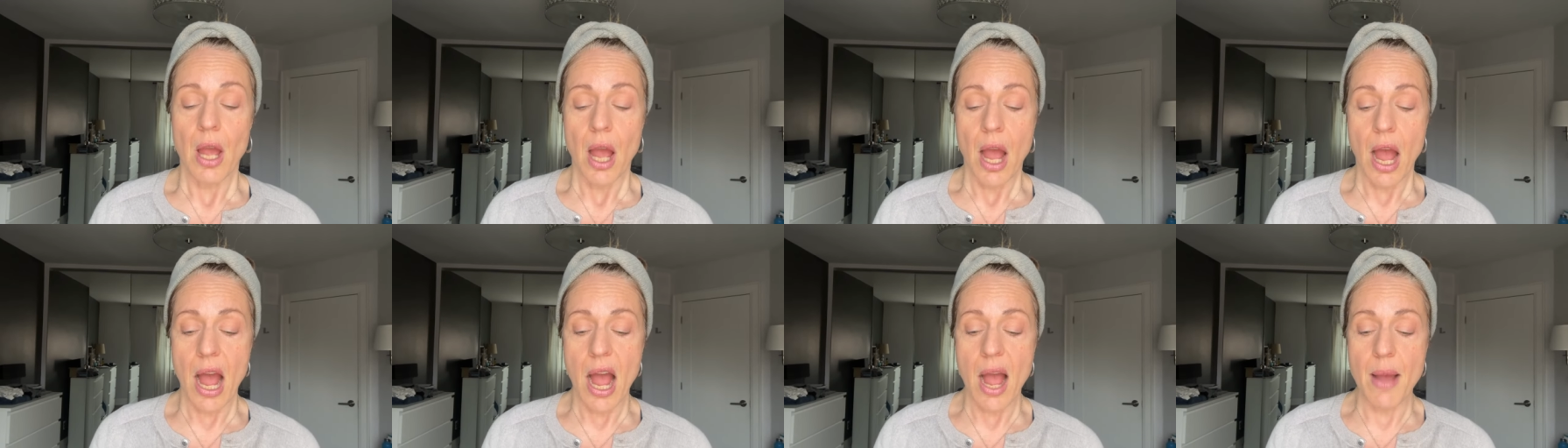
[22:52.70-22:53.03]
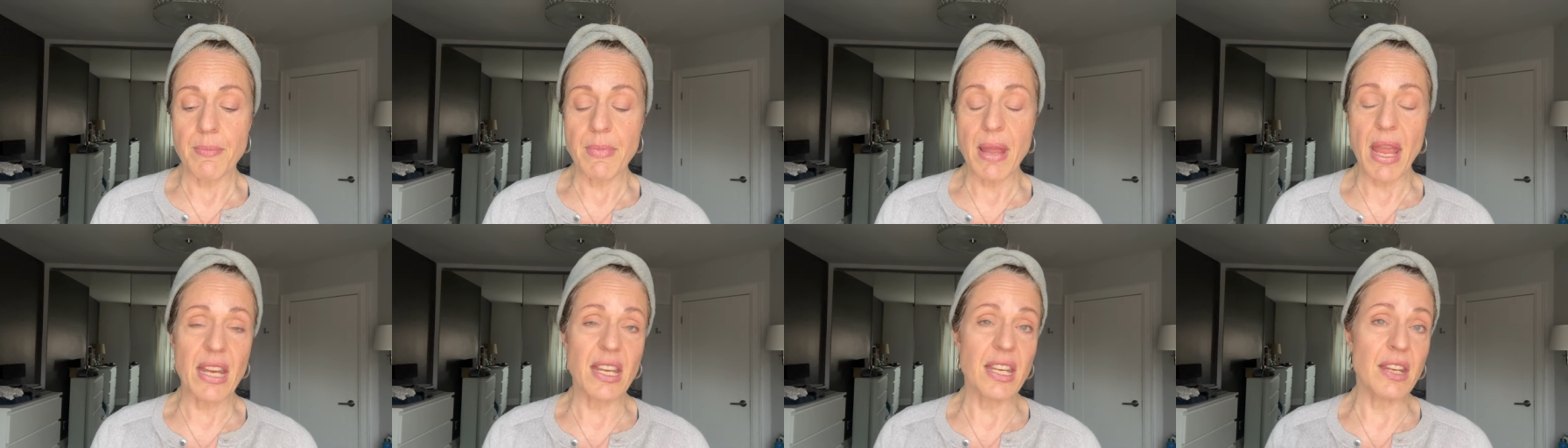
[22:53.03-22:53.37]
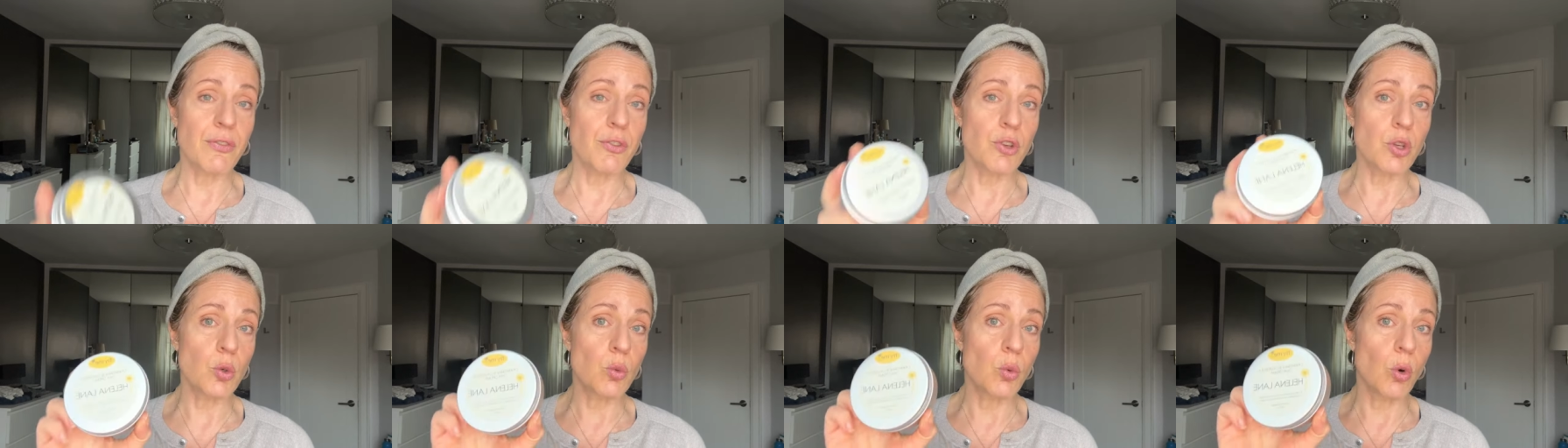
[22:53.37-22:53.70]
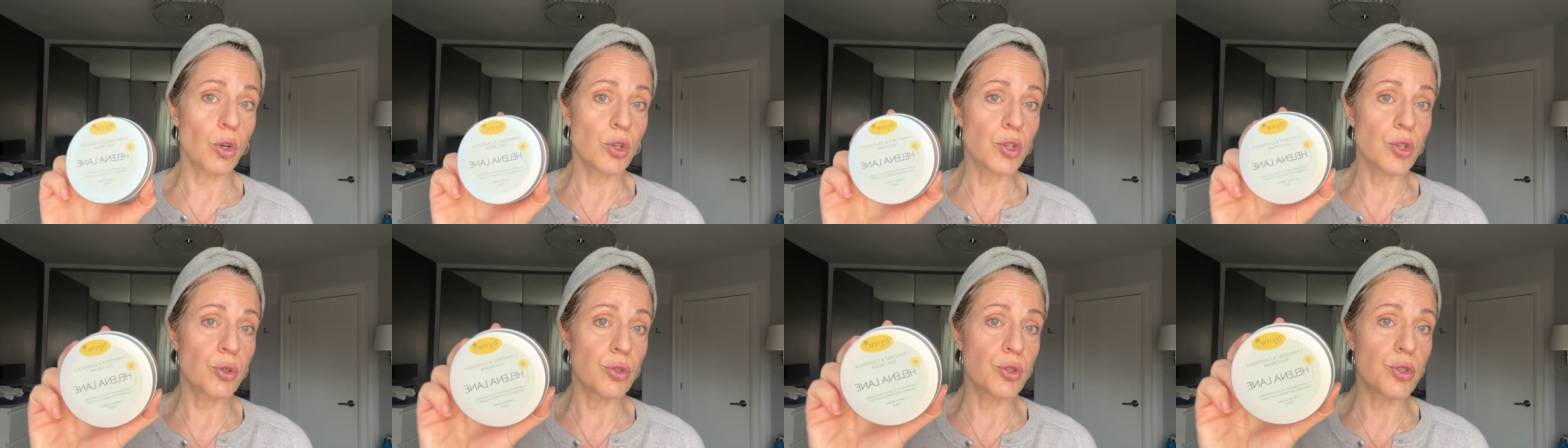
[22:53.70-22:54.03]
Um, and if you
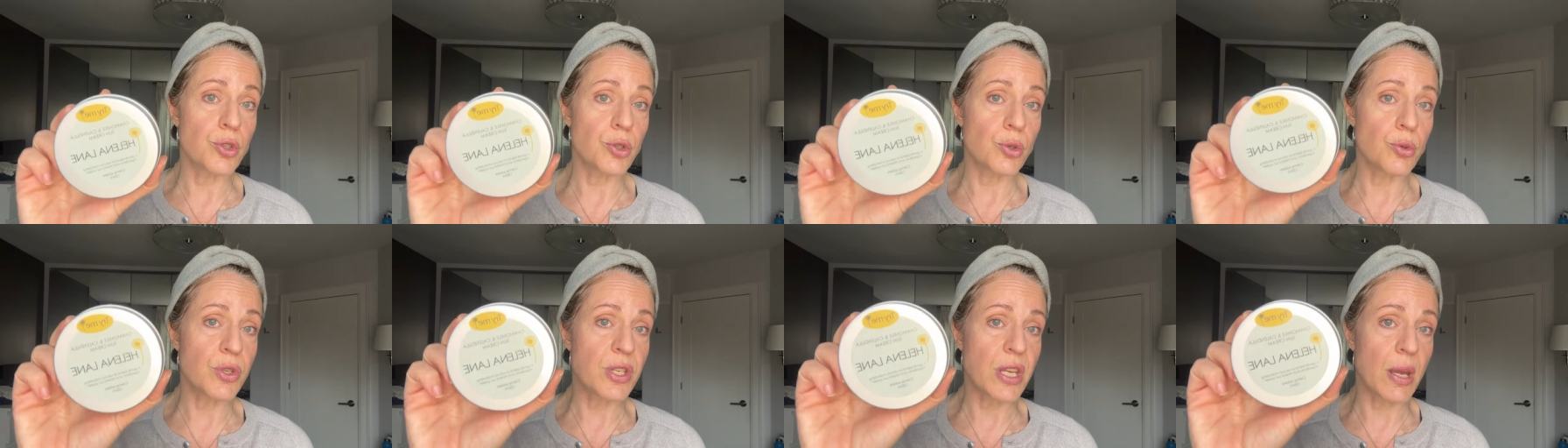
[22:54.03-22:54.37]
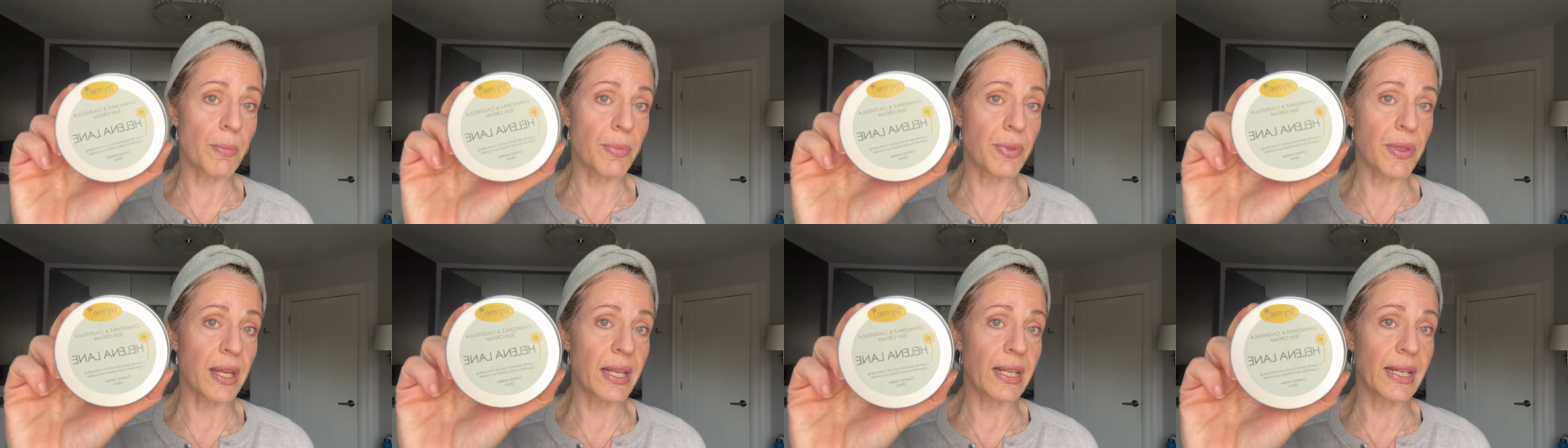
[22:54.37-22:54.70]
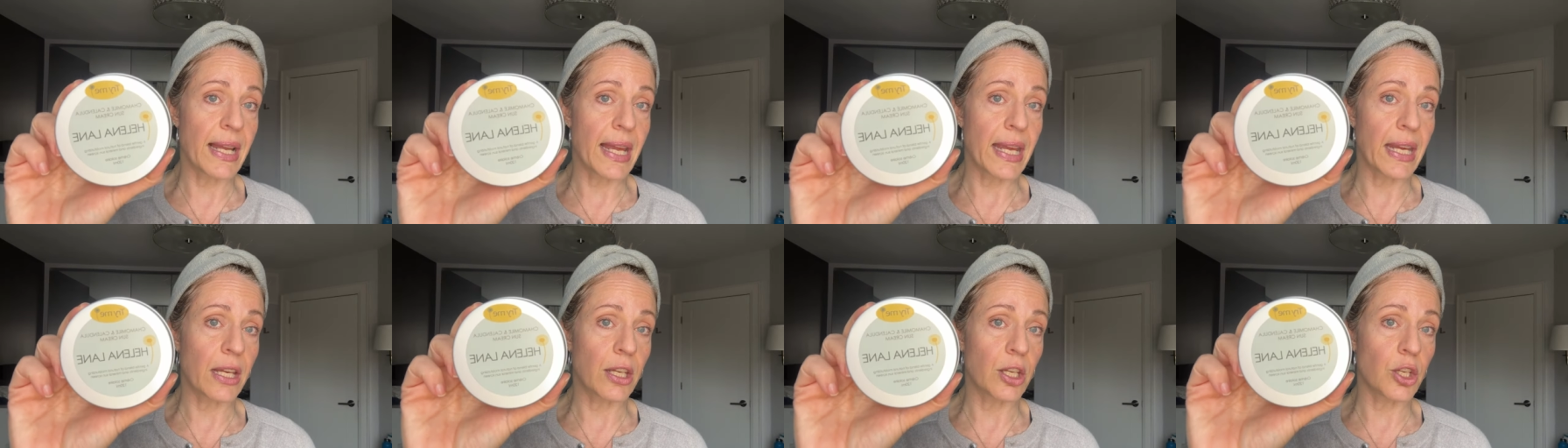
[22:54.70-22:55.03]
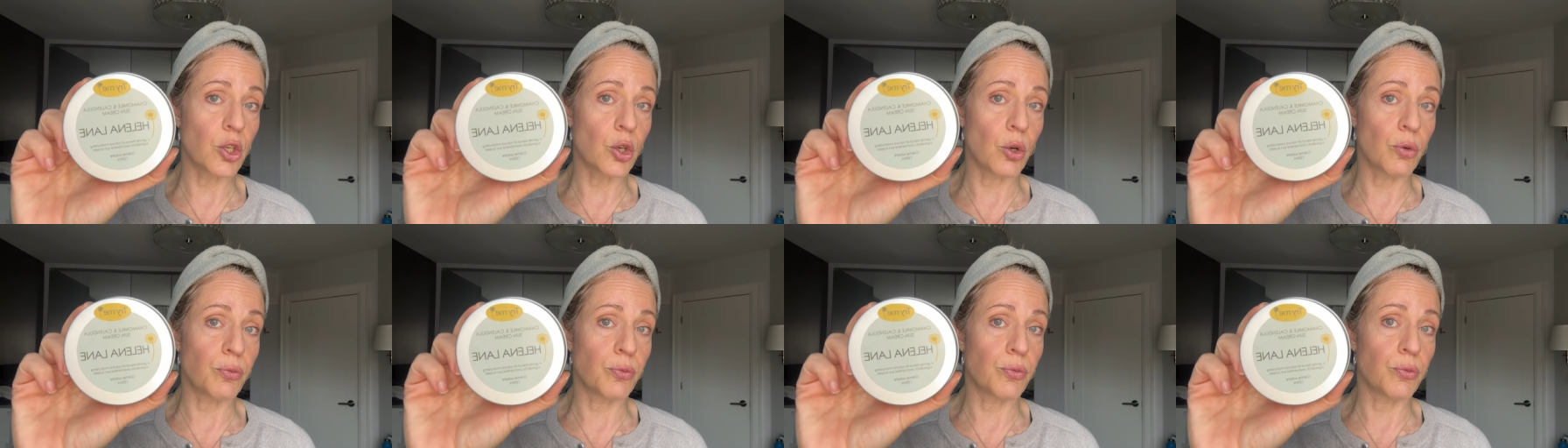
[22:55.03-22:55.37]
want to do something like, you
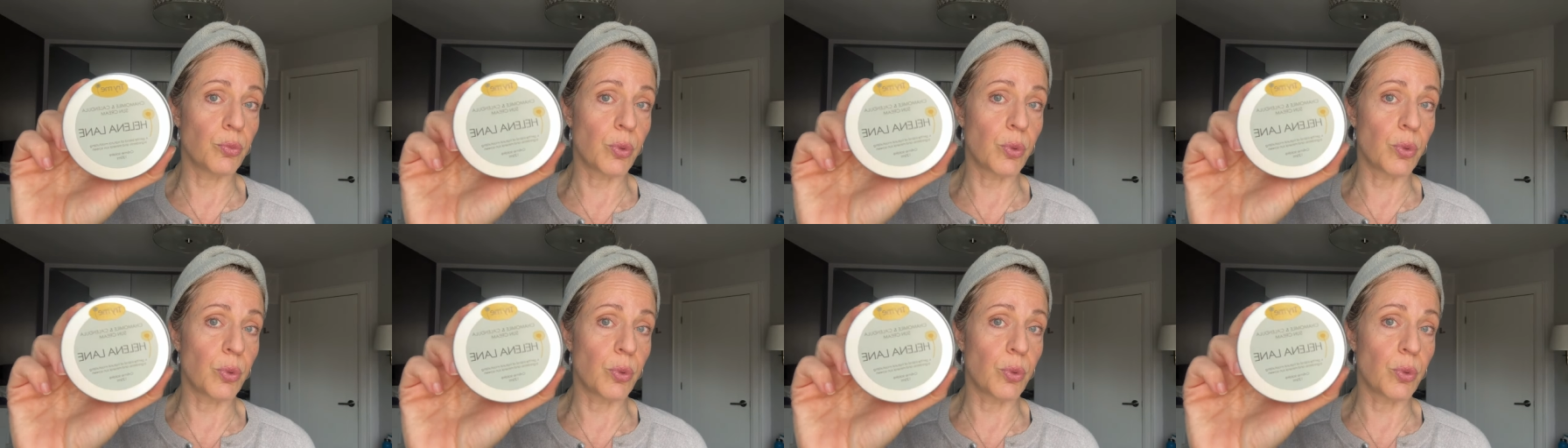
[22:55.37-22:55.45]
know,